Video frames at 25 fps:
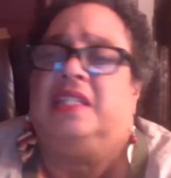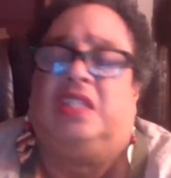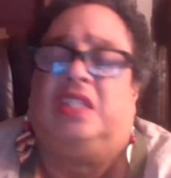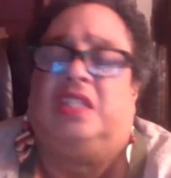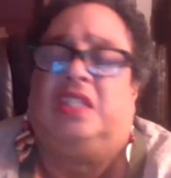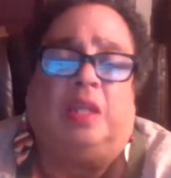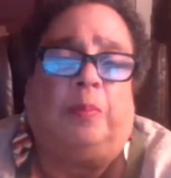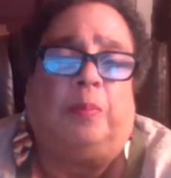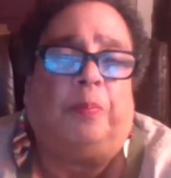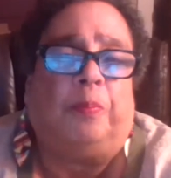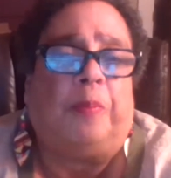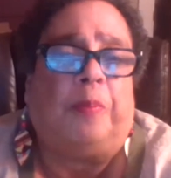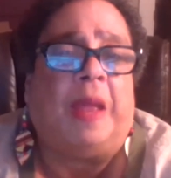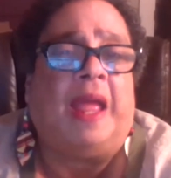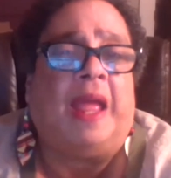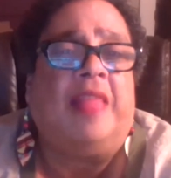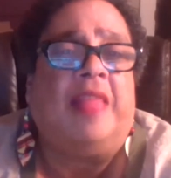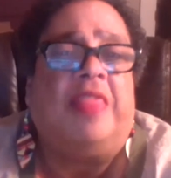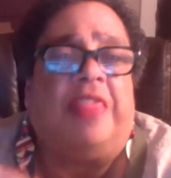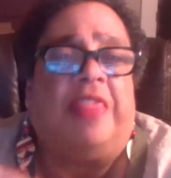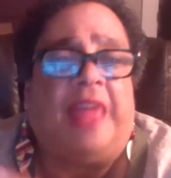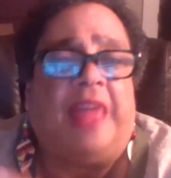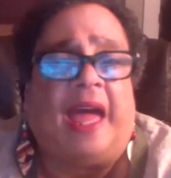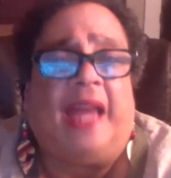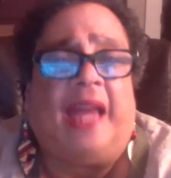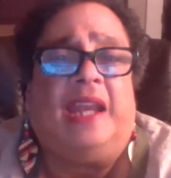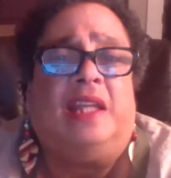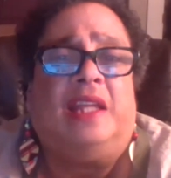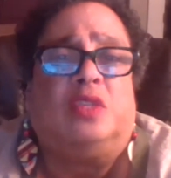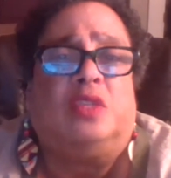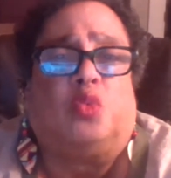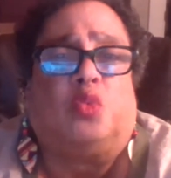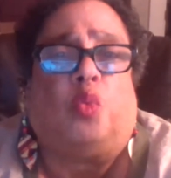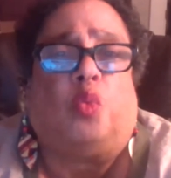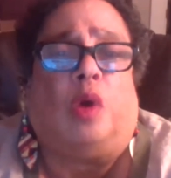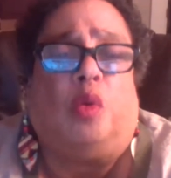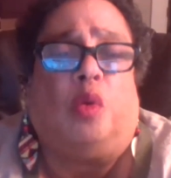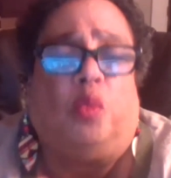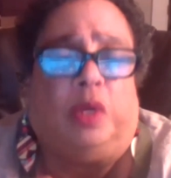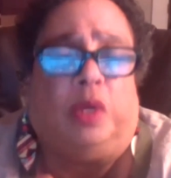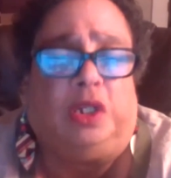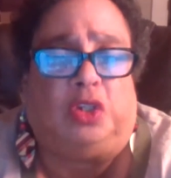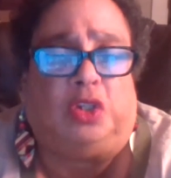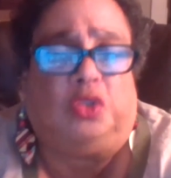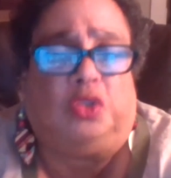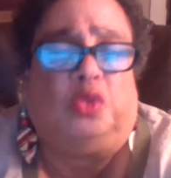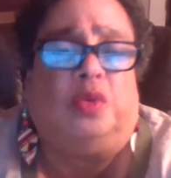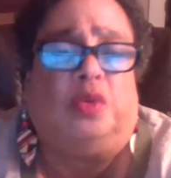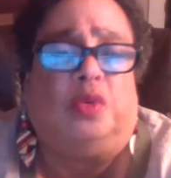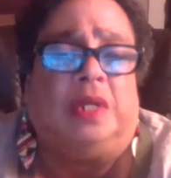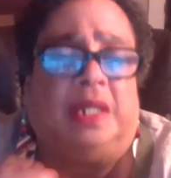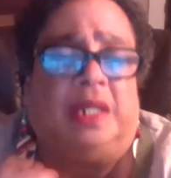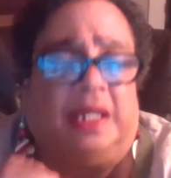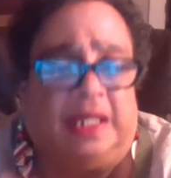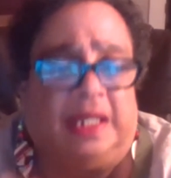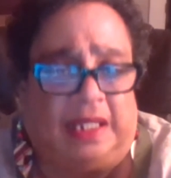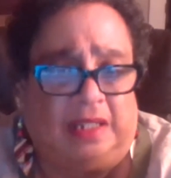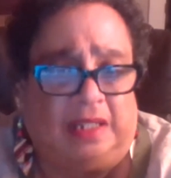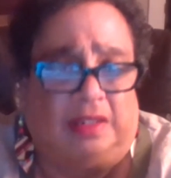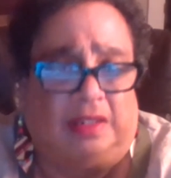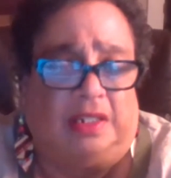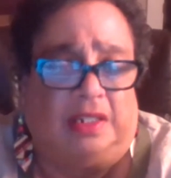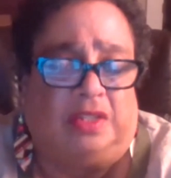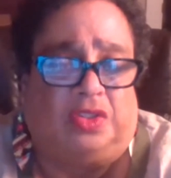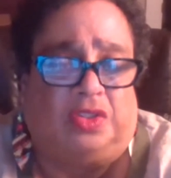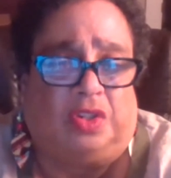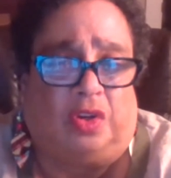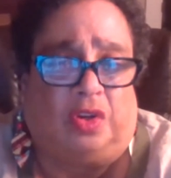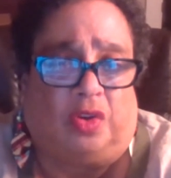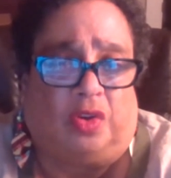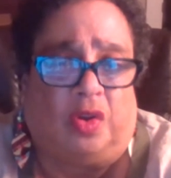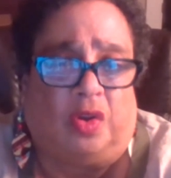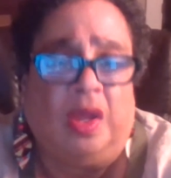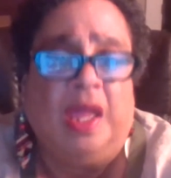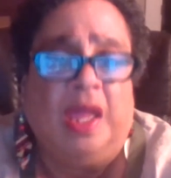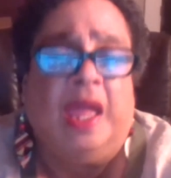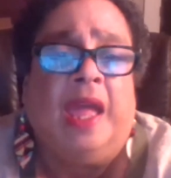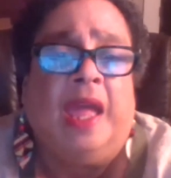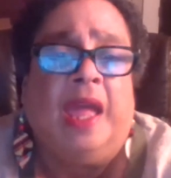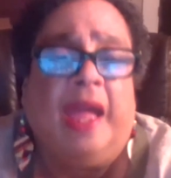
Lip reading: is what we do in the healing circle.